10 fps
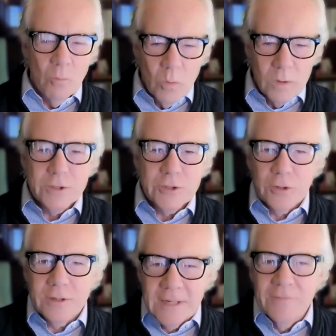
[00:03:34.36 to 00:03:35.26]
Once you
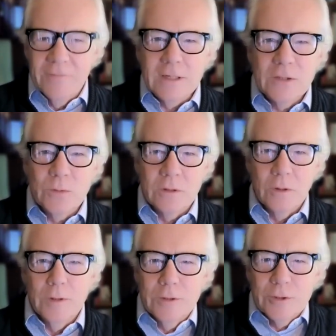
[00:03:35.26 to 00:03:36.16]
start diving into it,
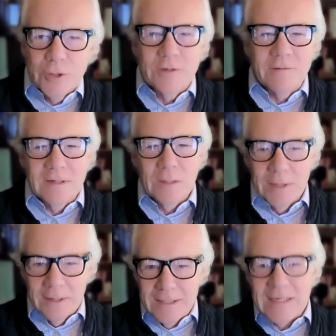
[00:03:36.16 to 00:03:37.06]
though, and you start to think
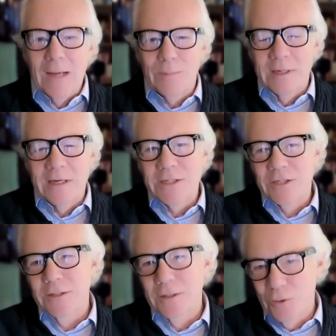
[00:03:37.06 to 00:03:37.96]
about its
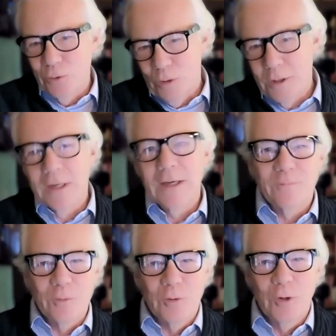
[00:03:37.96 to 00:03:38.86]
application in your work
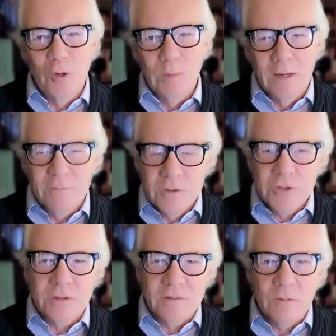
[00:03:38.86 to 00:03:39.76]
life or your home life, you
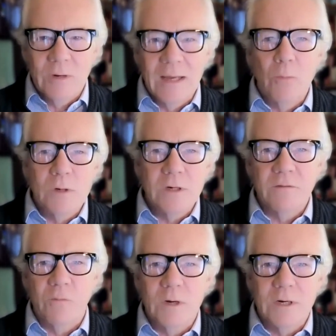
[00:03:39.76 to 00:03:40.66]
start to think, well, I wonder
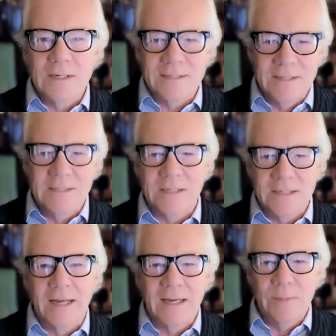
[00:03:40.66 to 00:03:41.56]
if one does this
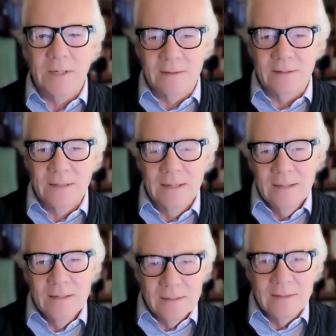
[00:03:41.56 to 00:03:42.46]
slightly better than
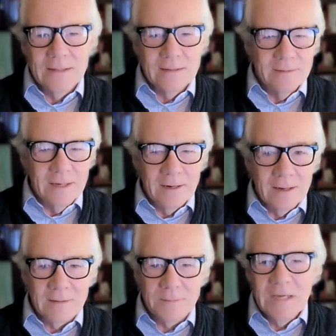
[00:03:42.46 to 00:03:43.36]

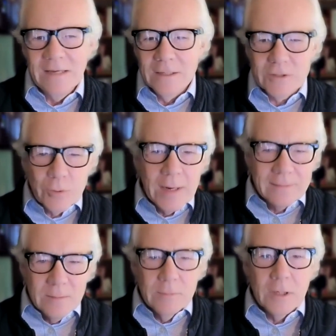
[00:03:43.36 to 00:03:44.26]
another. And so
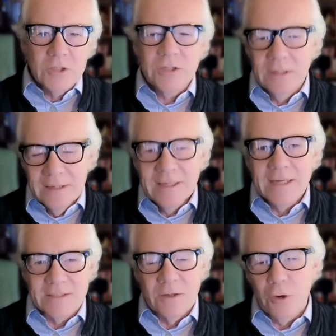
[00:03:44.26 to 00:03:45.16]
at the margin,
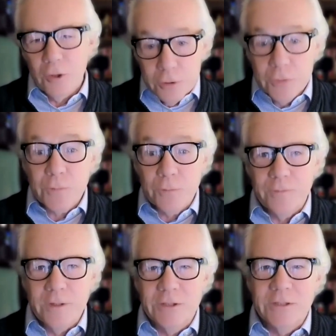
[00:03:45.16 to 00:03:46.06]
yes, there are useful
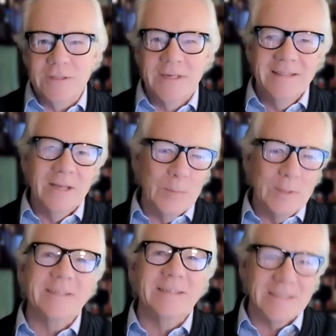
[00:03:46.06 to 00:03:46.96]
features that are
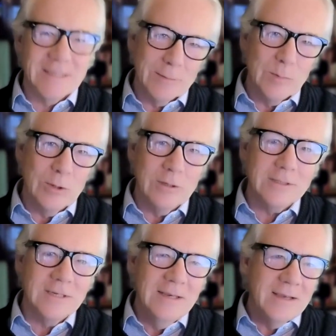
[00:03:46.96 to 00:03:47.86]
built into some of the
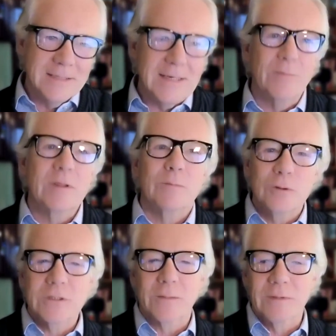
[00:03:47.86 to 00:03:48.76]
models, and some of them
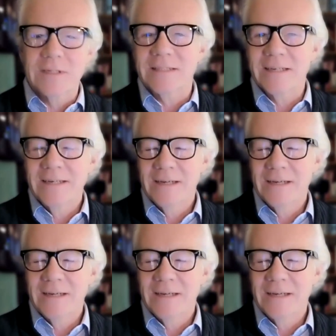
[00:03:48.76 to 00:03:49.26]
do some things